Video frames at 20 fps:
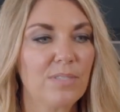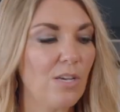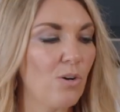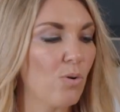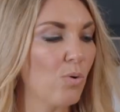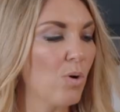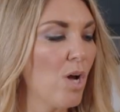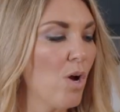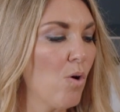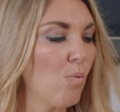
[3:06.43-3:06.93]

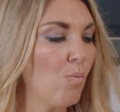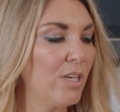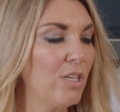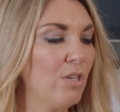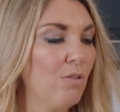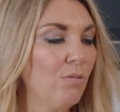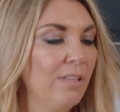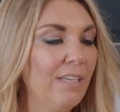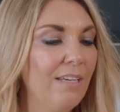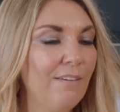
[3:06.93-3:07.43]
So when
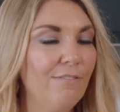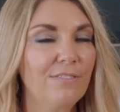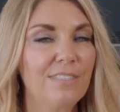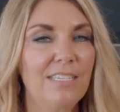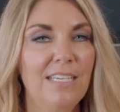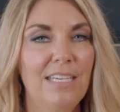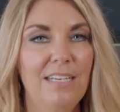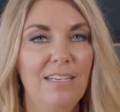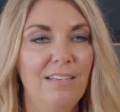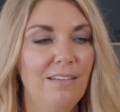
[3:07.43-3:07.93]
you
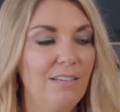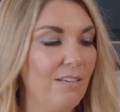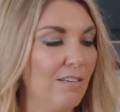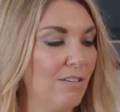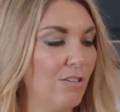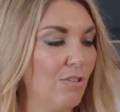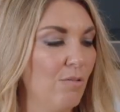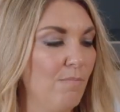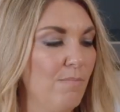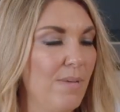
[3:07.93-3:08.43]
lift
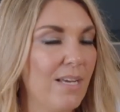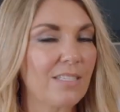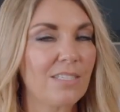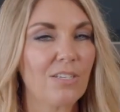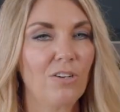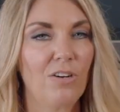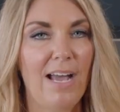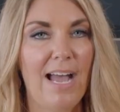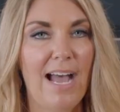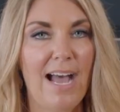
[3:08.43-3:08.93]
your mixer